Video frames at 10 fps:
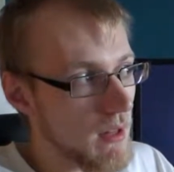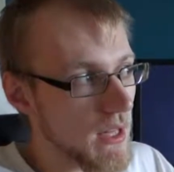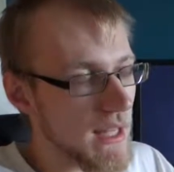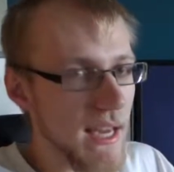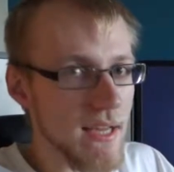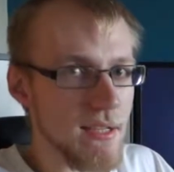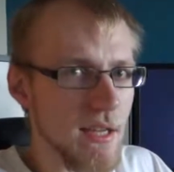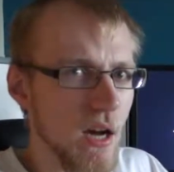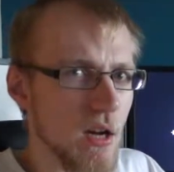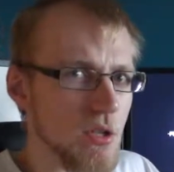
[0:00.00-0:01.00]
yes, they
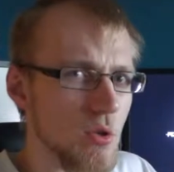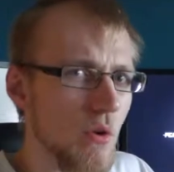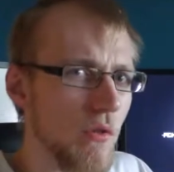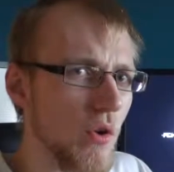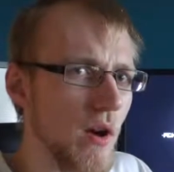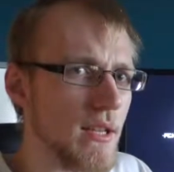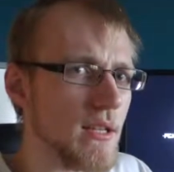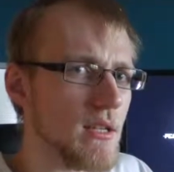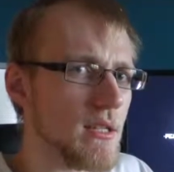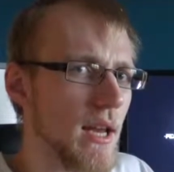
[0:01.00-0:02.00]
are sort of correct
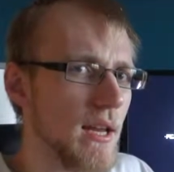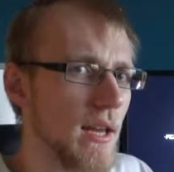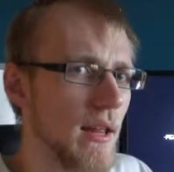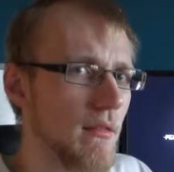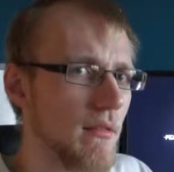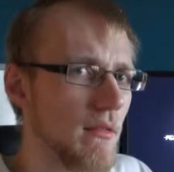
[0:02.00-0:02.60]
in saying that